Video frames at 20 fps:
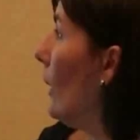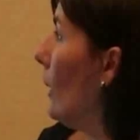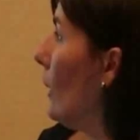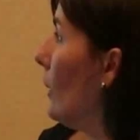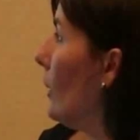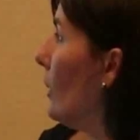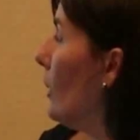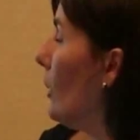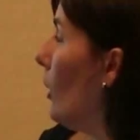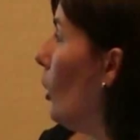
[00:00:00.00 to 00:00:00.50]

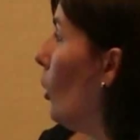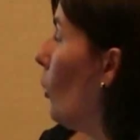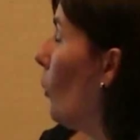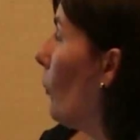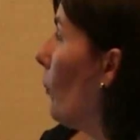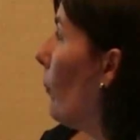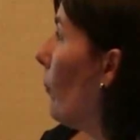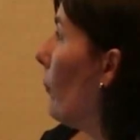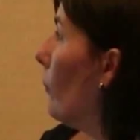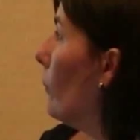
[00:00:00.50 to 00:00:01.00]
So
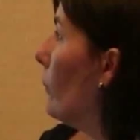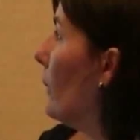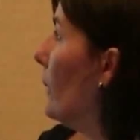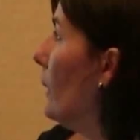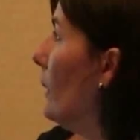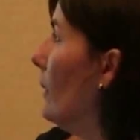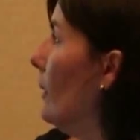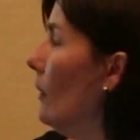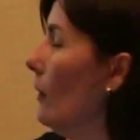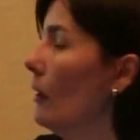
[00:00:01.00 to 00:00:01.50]

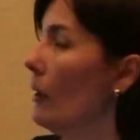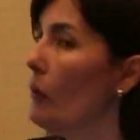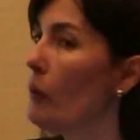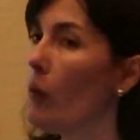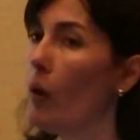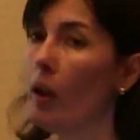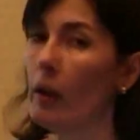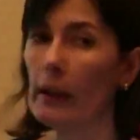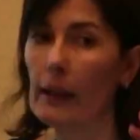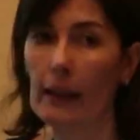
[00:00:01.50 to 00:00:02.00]
this is the
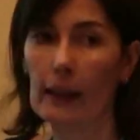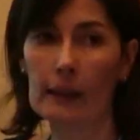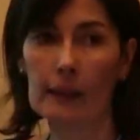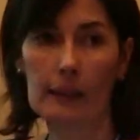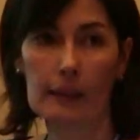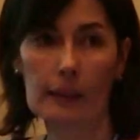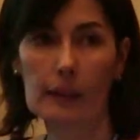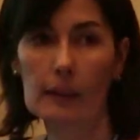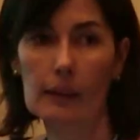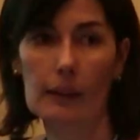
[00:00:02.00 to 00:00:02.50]
raw
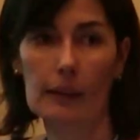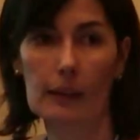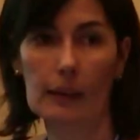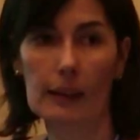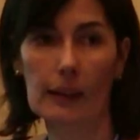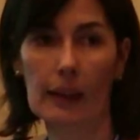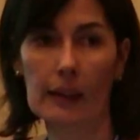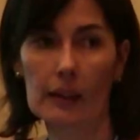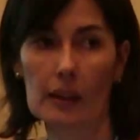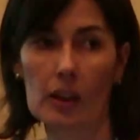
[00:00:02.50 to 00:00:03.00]
data, is the
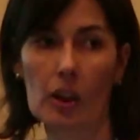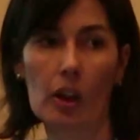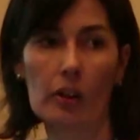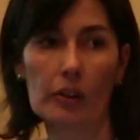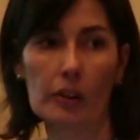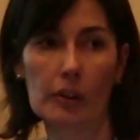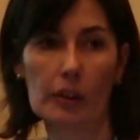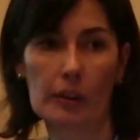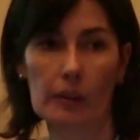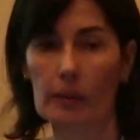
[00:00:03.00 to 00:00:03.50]
data
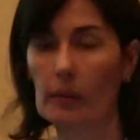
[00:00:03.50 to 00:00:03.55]
not